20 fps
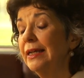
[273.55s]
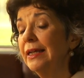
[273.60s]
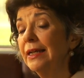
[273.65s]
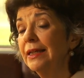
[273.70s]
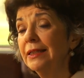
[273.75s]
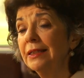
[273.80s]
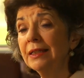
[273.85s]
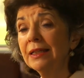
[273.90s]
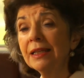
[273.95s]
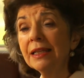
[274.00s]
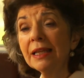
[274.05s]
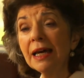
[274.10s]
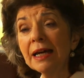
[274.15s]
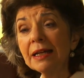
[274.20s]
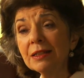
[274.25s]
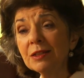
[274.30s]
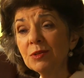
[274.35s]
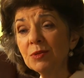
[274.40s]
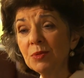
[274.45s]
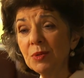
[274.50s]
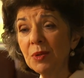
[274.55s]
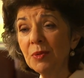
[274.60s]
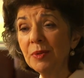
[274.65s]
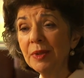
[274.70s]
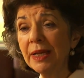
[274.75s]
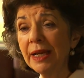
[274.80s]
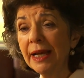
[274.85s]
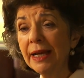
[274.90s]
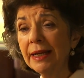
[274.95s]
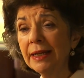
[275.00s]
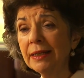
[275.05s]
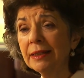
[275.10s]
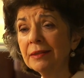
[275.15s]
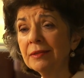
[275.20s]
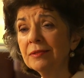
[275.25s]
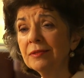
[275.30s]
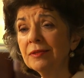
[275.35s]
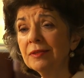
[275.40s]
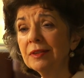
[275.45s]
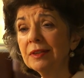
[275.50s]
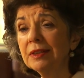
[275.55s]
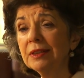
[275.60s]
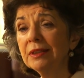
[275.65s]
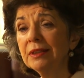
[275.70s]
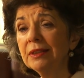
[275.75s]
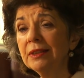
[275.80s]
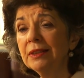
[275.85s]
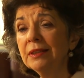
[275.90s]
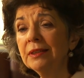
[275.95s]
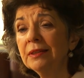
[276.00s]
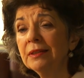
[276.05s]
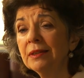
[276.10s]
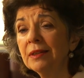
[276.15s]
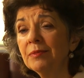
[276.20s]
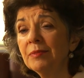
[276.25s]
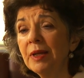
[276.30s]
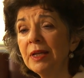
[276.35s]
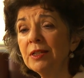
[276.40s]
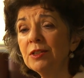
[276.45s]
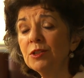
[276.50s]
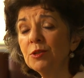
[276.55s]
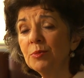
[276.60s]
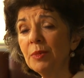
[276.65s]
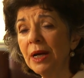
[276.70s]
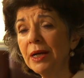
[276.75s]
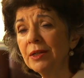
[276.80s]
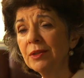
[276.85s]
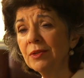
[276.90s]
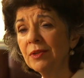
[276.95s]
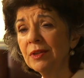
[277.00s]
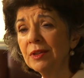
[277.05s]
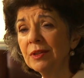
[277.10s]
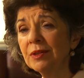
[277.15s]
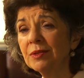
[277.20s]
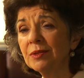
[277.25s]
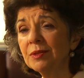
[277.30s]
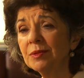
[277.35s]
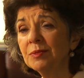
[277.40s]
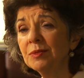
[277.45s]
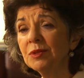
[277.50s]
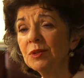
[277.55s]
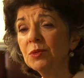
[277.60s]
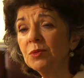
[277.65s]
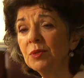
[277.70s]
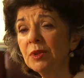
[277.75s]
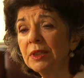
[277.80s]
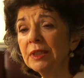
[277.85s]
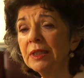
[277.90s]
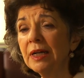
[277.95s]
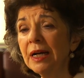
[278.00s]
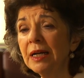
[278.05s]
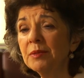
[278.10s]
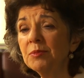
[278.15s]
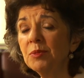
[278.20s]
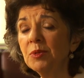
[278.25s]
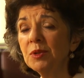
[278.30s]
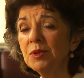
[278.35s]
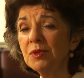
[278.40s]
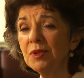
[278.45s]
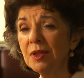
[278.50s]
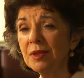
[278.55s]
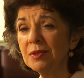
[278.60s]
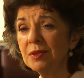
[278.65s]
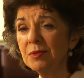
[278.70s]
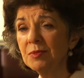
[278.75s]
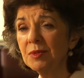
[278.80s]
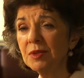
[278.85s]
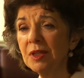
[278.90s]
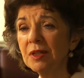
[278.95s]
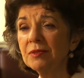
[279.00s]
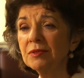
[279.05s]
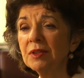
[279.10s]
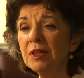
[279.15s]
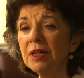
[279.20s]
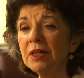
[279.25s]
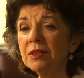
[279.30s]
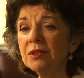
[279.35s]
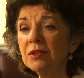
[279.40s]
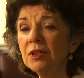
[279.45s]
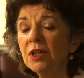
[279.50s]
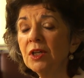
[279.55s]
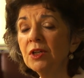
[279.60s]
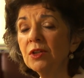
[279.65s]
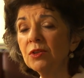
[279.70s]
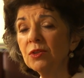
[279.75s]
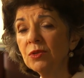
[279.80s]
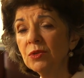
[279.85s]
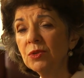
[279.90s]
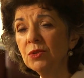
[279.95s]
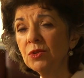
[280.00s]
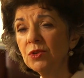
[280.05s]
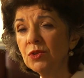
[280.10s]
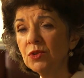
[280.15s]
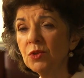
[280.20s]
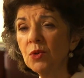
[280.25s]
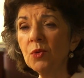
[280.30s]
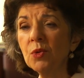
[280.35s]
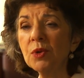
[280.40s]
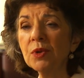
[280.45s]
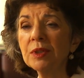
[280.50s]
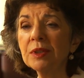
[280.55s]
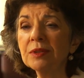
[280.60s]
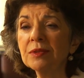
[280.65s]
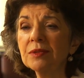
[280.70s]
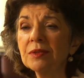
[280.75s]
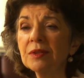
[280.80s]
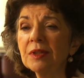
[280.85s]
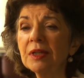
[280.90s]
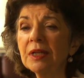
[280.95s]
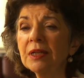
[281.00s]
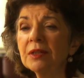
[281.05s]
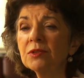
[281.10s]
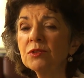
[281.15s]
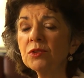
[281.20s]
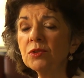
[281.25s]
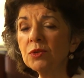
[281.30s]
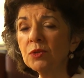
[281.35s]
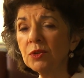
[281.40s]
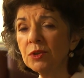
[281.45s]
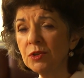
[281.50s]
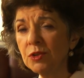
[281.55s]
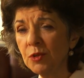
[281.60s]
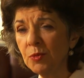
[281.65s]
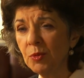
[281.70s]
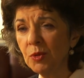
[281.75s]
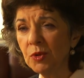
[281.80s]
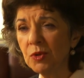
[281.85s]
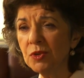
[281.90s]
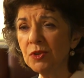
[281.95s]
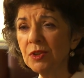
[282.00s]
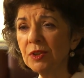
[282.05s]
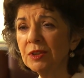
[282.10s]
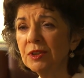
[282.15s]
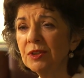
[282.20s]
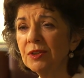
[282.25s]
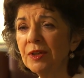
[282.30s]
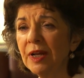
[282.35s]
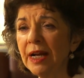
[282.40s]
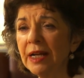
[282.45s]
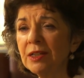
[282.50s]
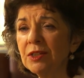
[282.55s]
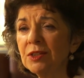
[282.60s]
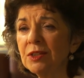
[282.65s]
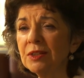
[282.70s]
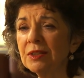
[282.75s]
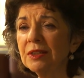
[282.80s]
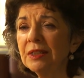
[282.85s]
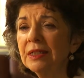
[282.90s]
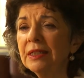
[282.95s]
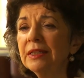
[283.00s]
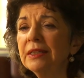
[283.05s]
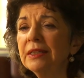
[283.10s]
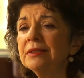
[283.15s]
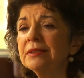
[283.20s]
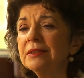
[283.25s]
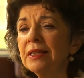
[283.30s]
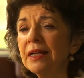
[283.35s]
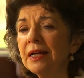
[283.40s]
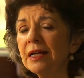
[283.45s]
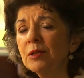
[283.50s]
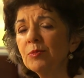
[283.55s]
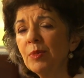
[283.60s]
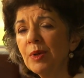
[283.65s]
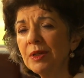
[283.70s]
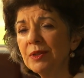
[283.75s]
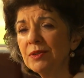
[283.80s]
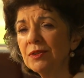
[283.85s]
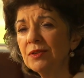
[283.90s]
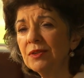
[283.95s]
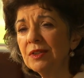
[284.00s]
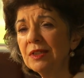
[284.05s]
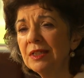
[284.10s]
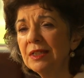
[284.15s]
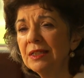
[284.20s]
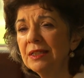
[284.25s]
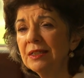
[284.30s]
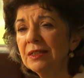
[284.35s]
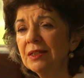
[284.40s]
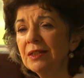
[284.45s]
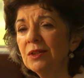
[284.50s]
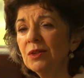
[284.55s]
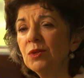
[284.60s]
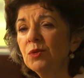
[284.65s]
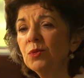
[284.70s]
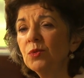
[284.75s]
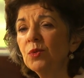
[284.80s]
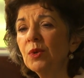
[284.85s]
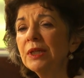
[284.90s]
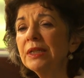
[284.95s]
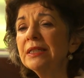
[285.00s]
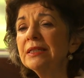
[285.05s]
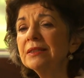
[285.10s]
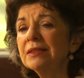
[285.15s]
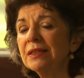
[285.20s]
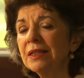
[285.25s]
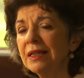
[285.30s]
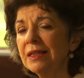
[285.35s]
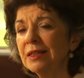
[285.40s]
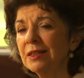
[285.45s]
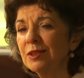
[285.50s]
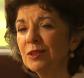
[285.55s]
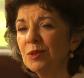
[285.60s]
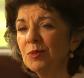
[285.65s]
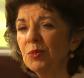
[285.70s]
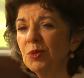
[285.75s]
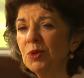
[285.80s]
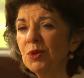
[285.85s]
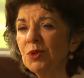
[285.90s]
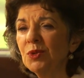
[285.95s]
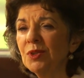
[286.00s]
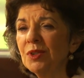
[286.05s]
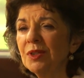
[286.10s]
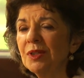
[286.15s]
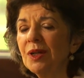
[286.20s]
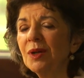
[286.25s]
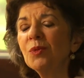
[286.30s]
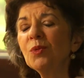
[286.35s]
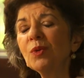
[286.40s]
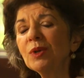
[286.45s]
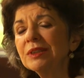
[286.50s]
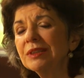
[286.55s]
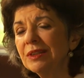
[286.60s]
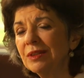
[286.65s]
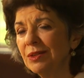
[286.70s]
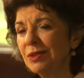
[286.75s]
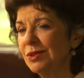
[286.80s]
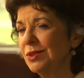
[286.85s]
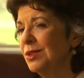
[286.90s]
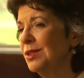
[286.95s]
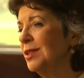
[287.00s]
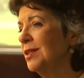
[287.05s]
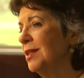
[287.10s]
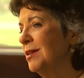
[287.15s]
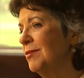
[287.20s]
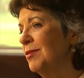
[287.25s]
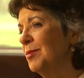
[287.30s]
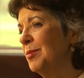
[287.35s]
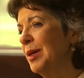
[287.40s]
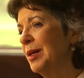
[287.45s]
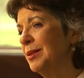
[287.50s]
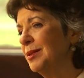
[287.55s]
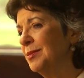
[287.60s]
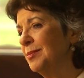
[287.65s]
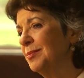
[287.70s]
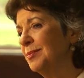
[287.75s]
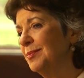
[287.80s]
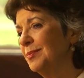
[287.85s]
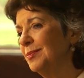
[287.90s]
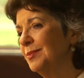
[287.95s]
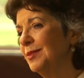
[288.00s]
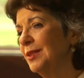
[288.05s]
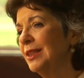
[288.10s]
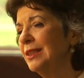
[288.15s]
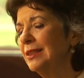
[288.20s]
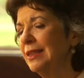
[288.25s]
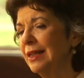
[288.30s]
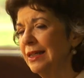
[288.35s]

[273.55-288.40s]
And that is what we have in the major monotheisms, where God presents himself to us through stories and stories of personal interaction, to help us see what he's like as a person and what there is to love about him, like